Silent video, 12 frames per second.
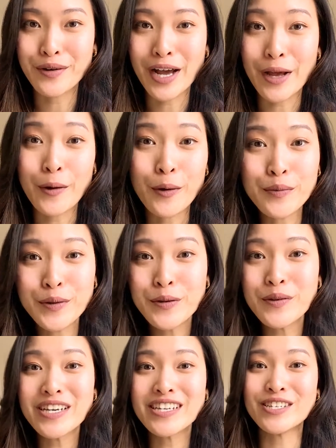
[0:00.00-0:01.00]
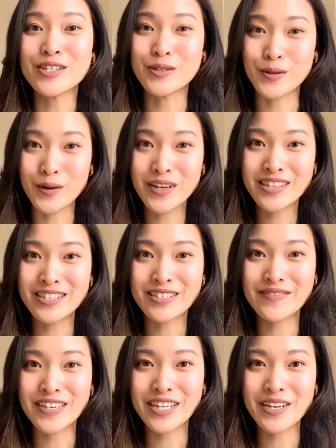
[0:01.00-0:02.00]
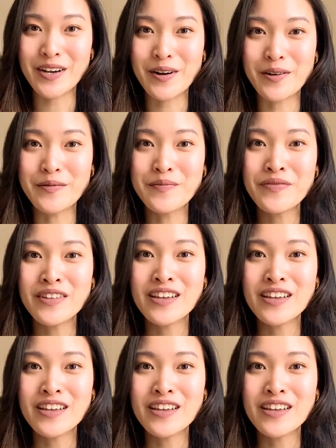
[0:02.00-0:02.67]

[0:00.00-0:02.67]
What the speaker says: I hope you enjoyed this video.